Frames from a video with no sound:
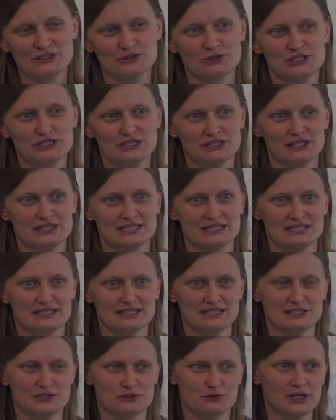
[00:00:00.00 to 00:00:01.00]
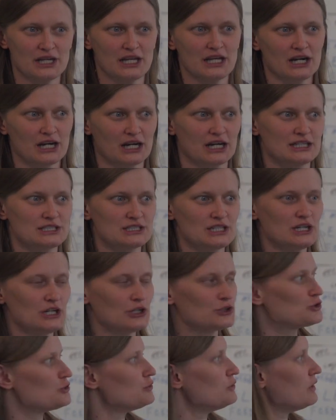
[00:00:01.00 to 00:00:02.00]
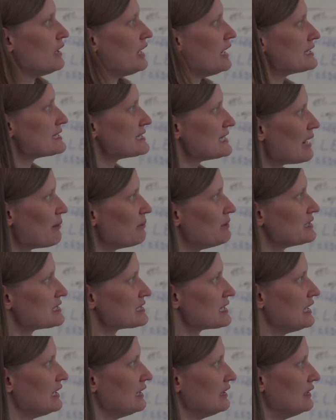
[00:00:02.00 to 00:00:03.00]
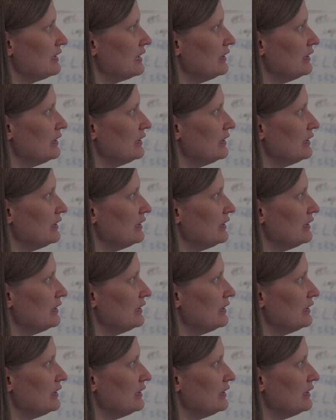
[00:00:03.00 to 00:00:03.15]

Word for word: So it's, it's, it's really hard to establish a,